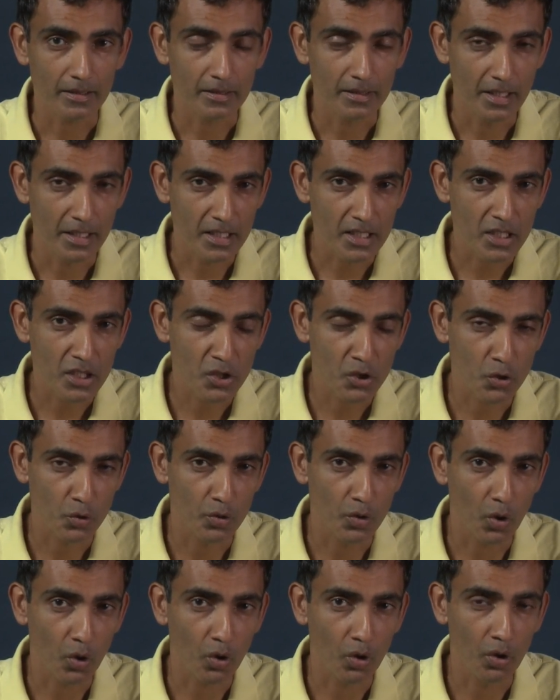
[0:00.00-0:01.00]
this should
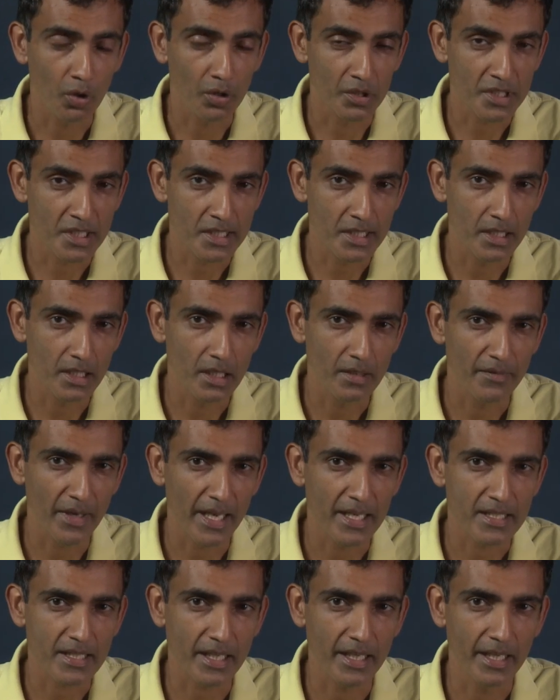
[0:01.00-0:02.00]
all serve
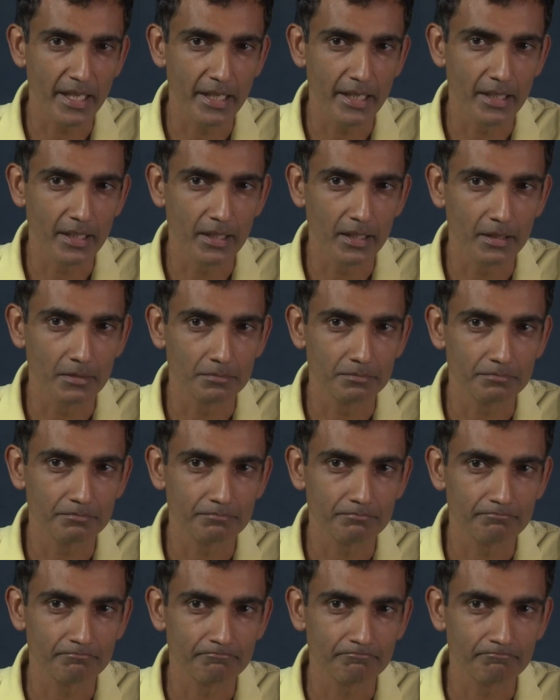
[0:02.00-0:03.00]
as an
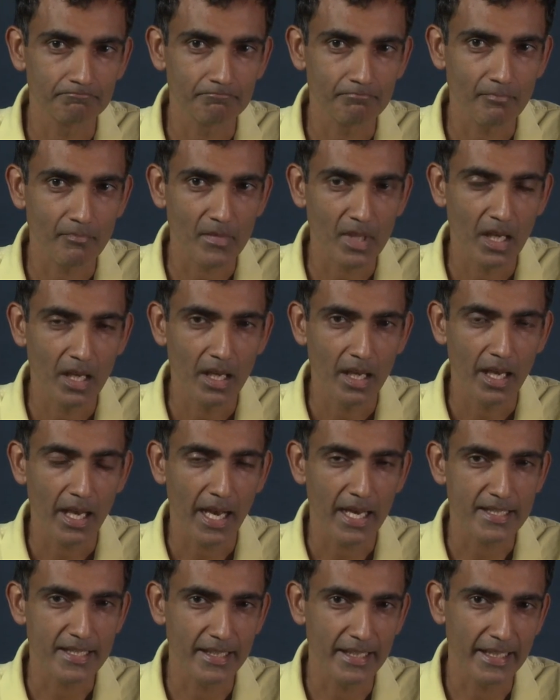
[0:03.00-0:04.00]

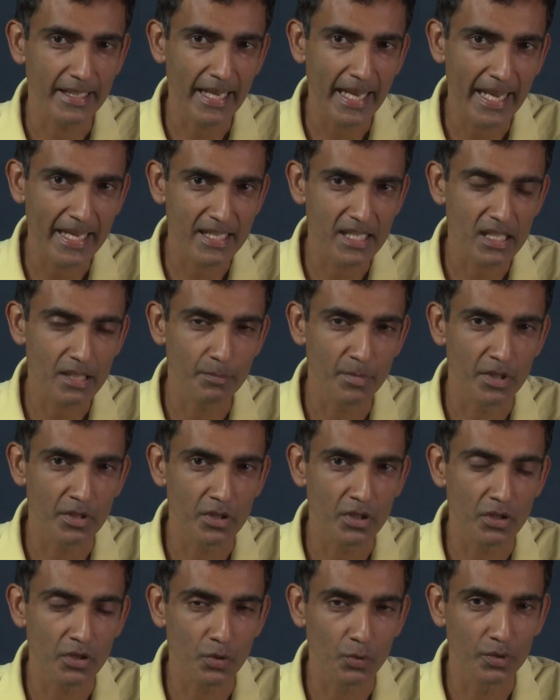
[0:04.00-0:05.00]

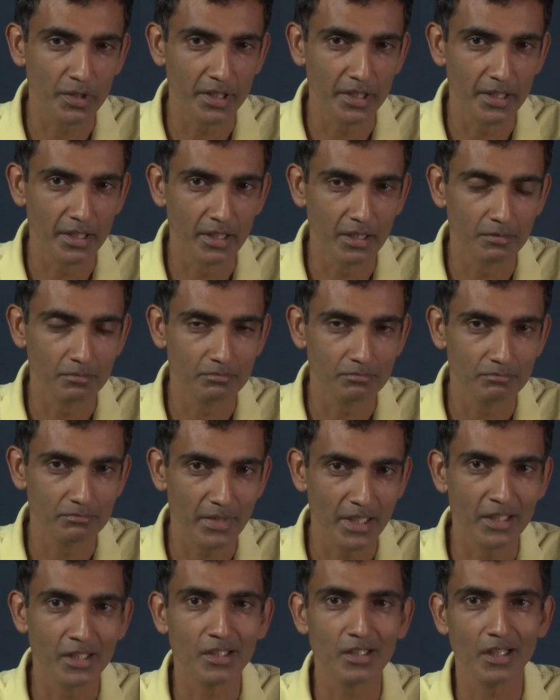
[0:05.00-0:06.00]
enhancement to the
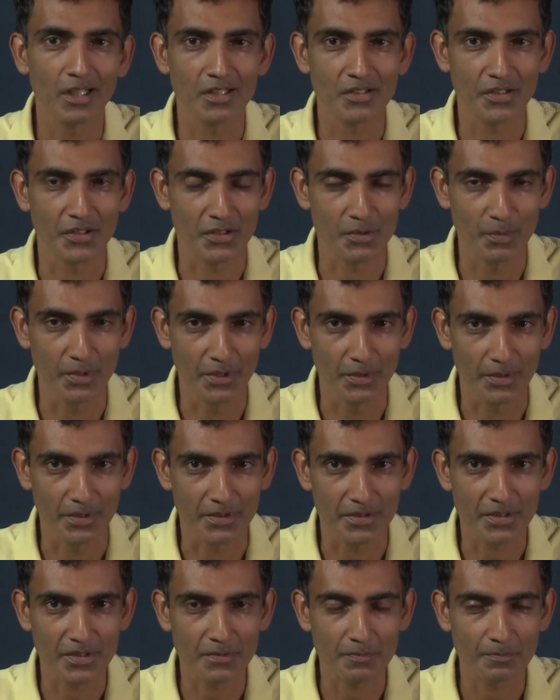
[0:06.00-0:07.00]
in-class
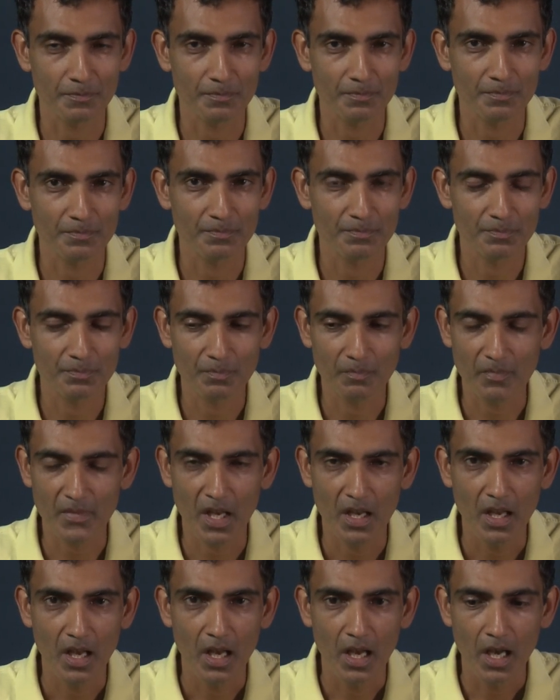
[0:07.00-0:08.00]
experience.
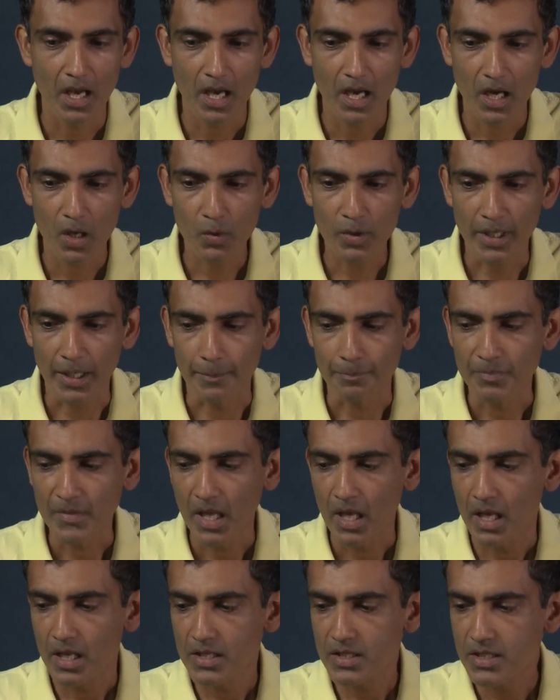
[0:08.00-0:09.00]
Okay,
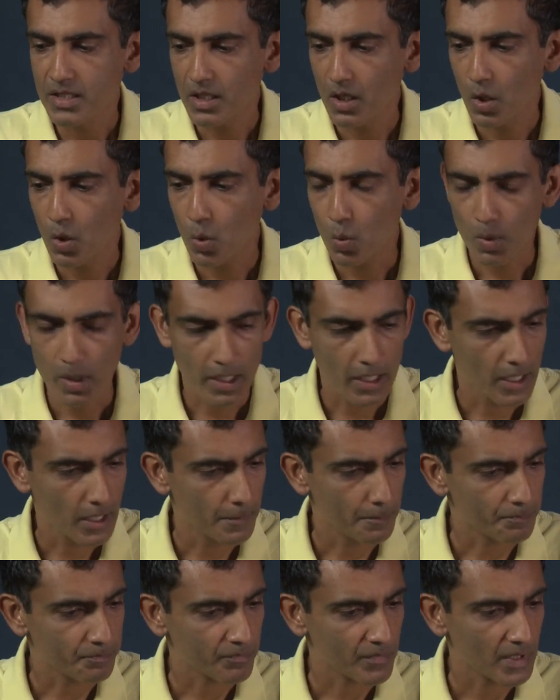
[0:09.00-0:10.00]
so
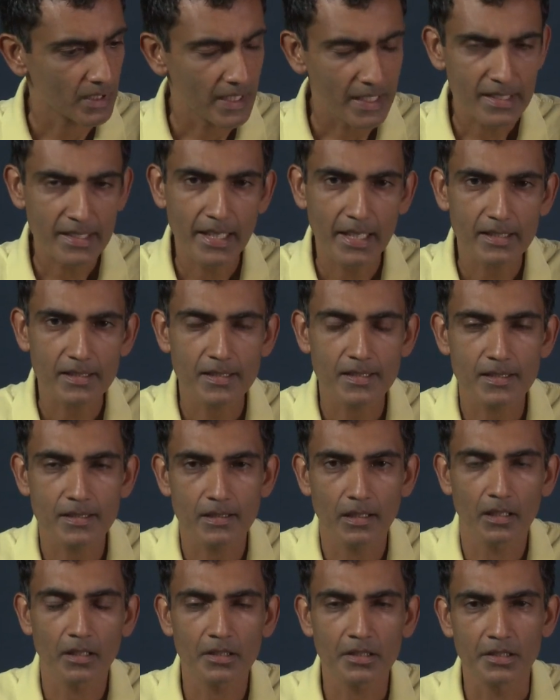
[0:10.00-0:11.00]
let's get
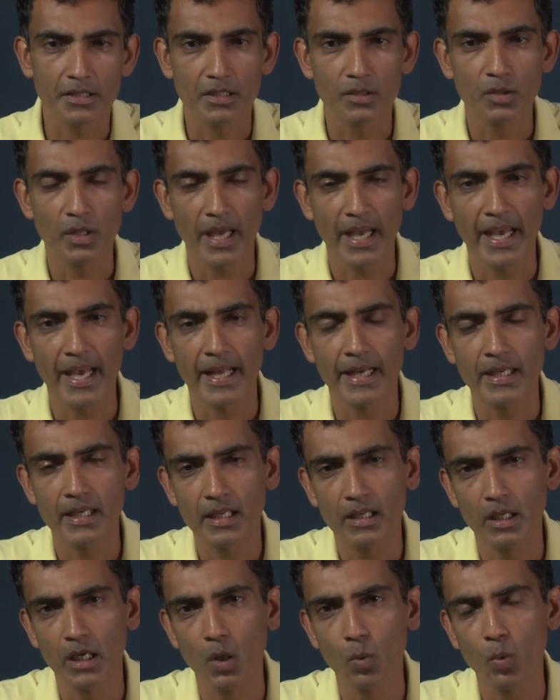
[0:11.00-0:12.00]
started, and
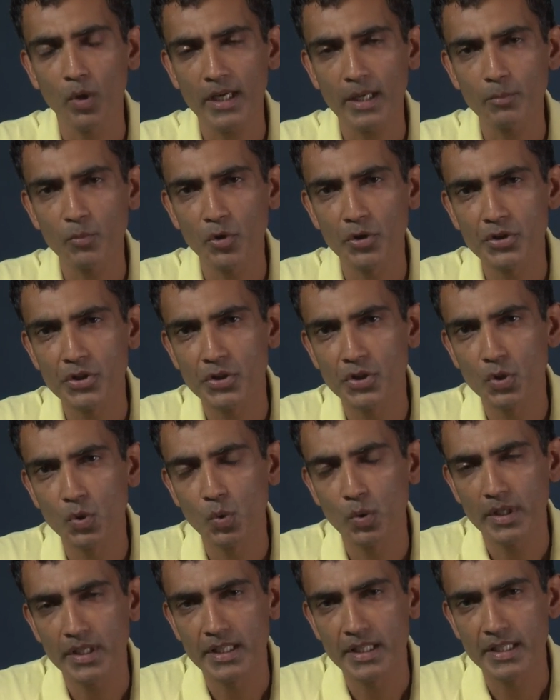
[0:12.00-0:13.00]
what I'm going to
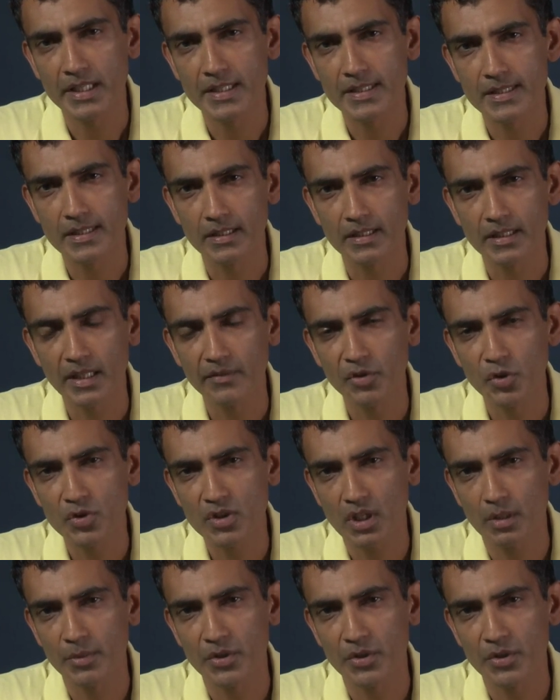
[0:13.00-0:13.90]
do is give you some